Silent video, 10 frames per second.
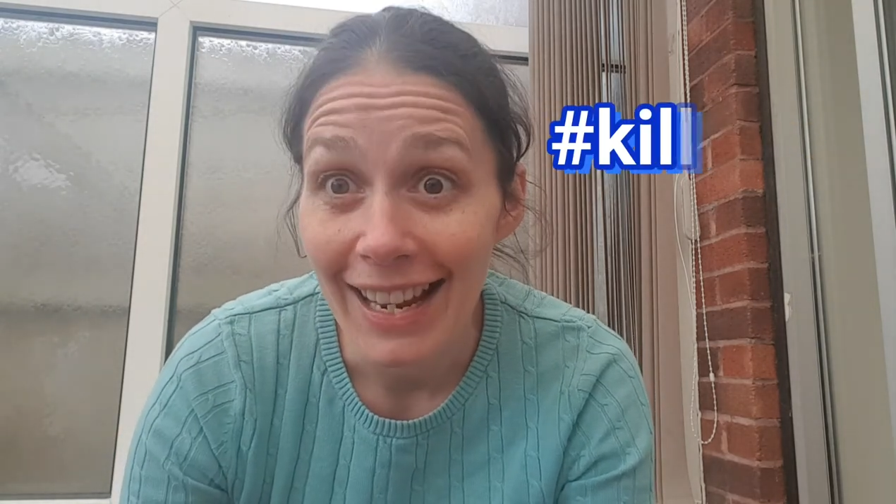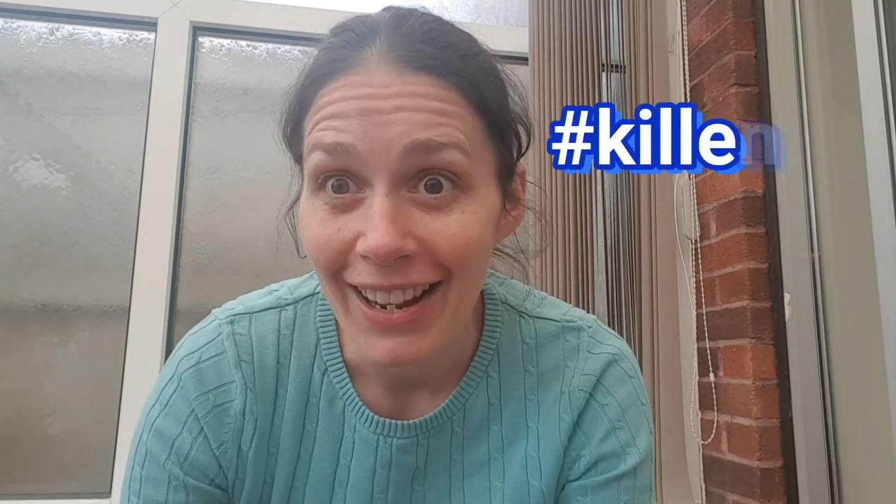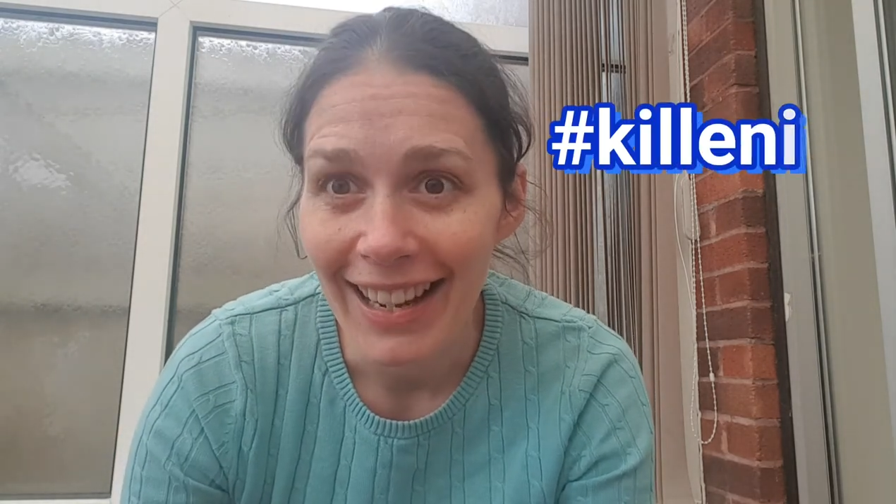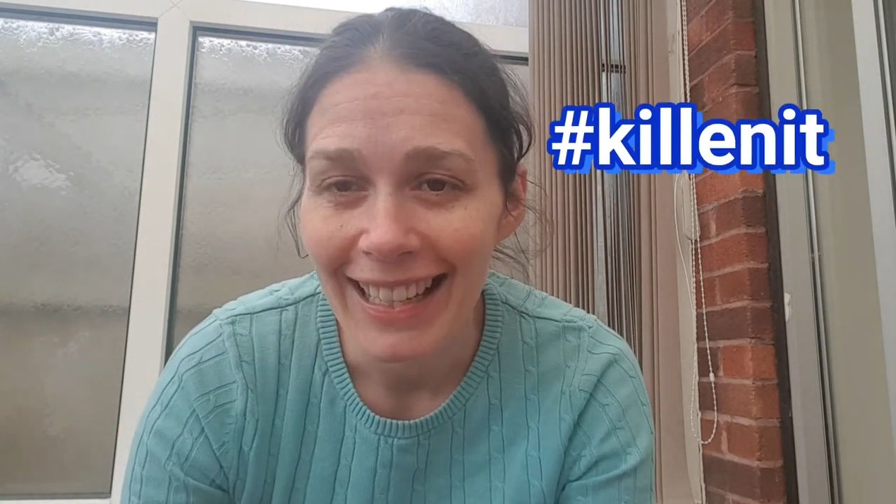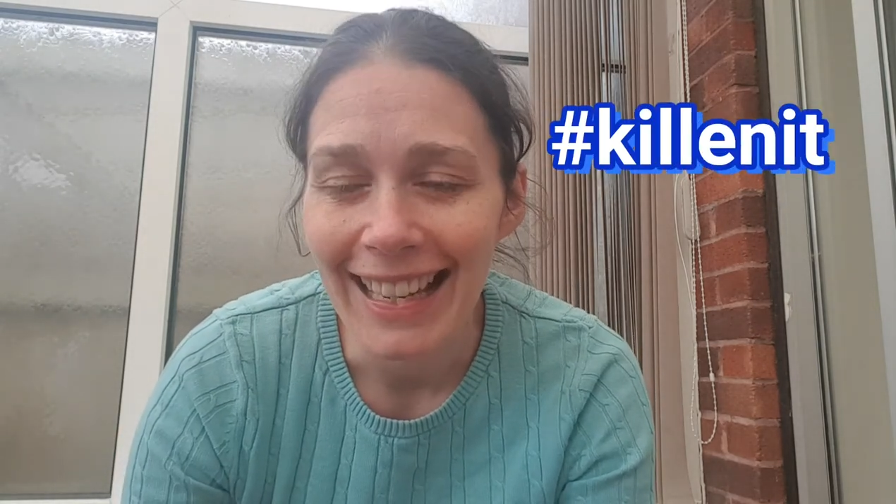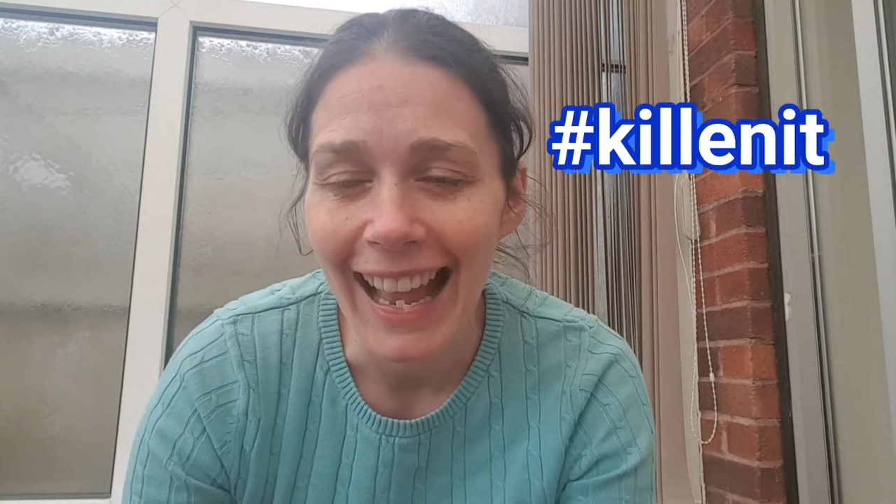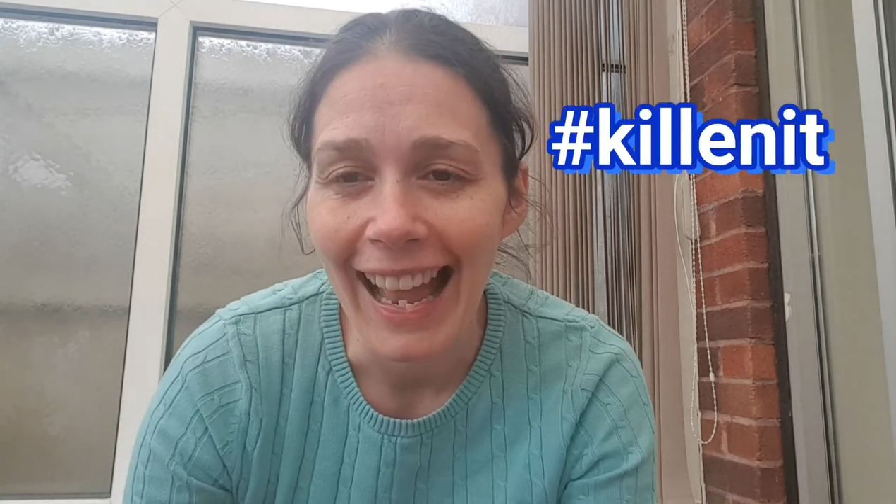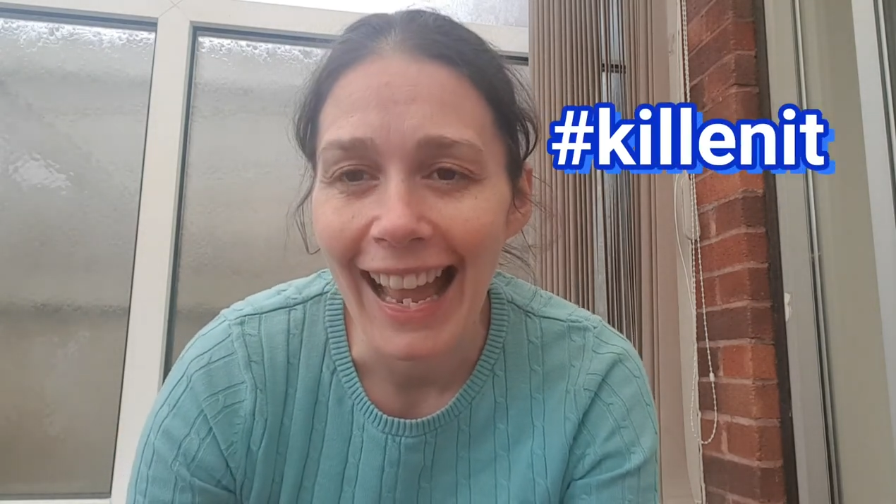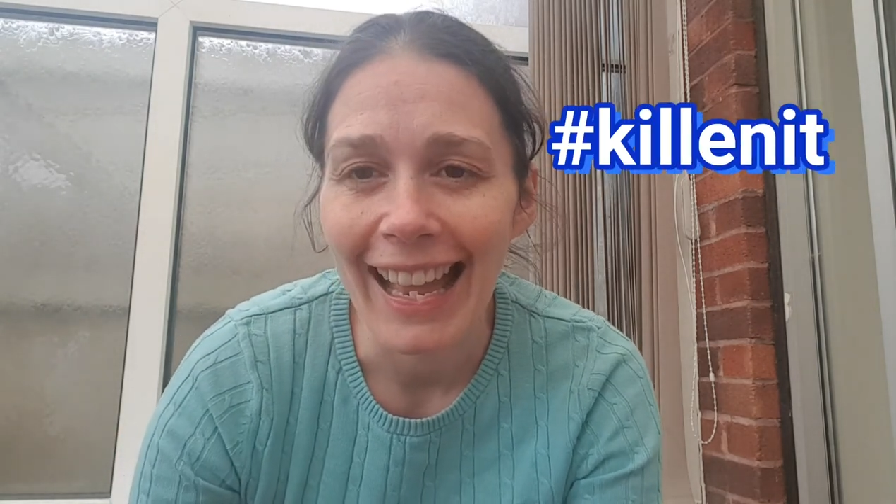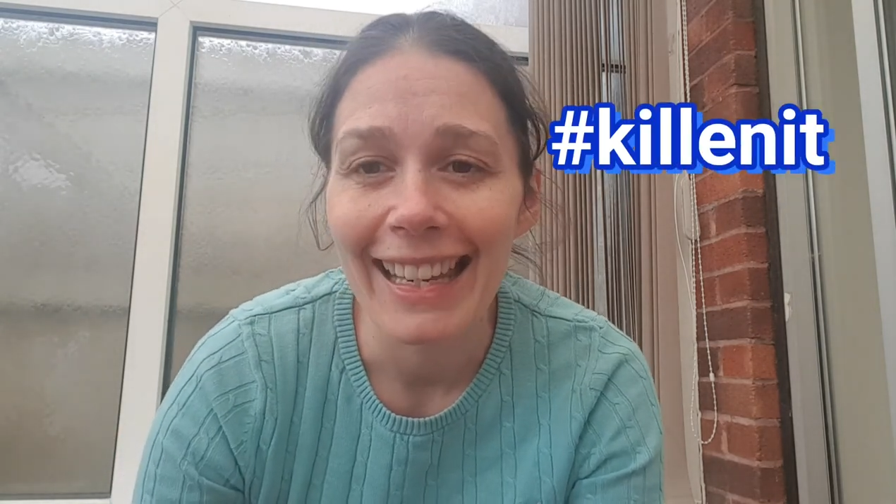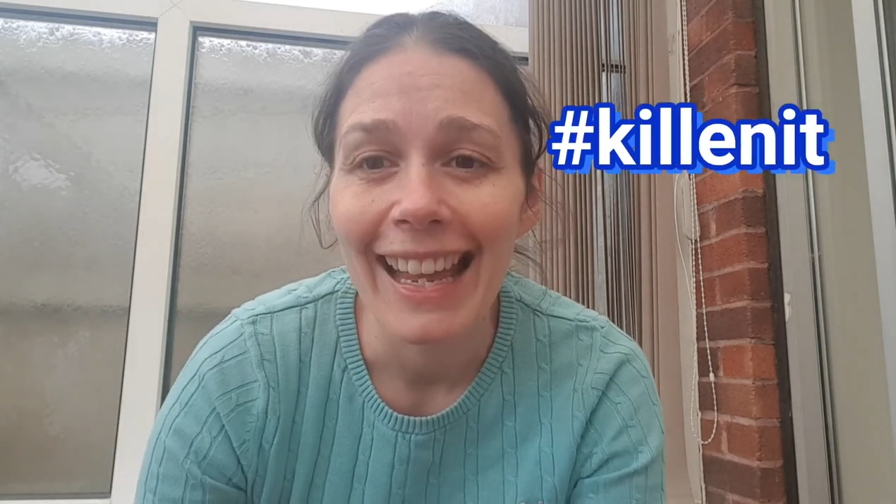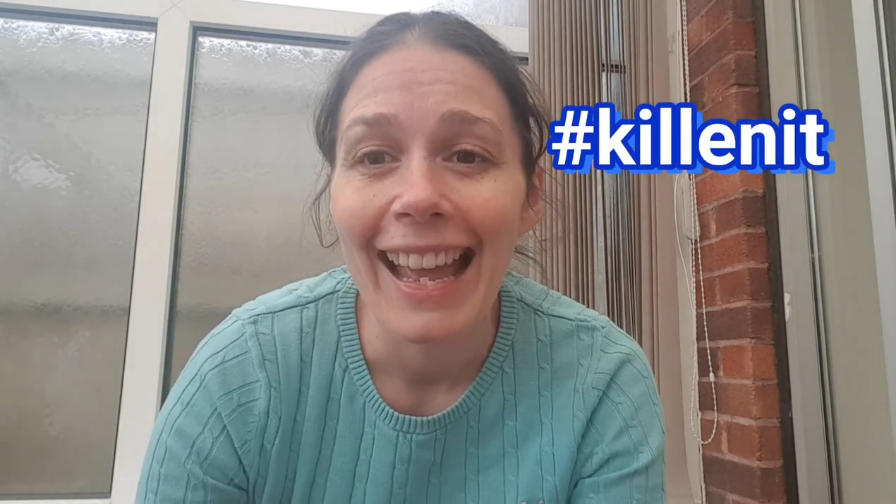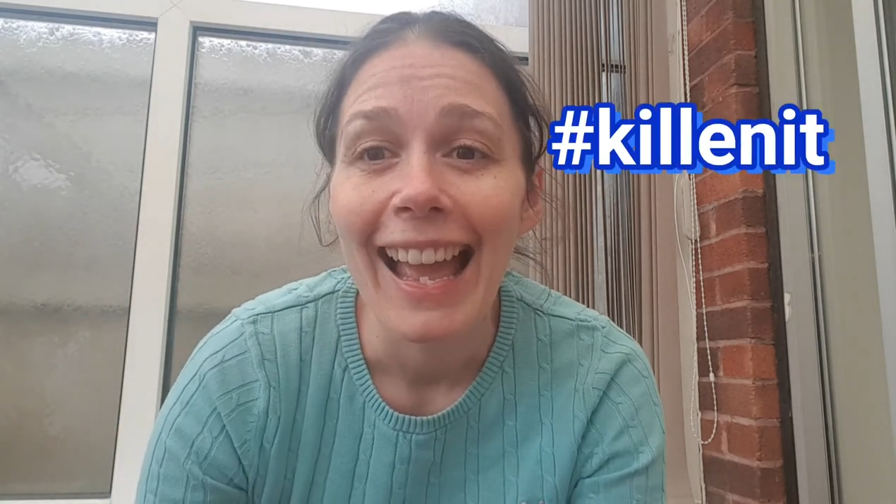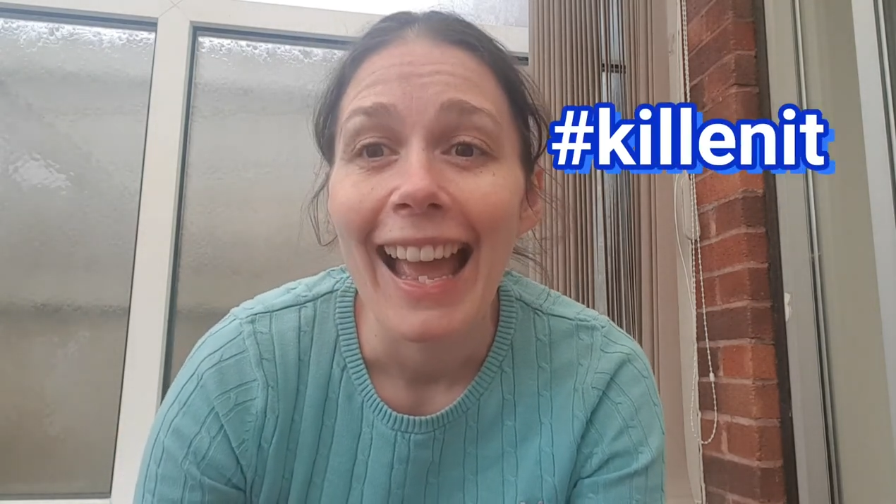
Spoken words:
guys, and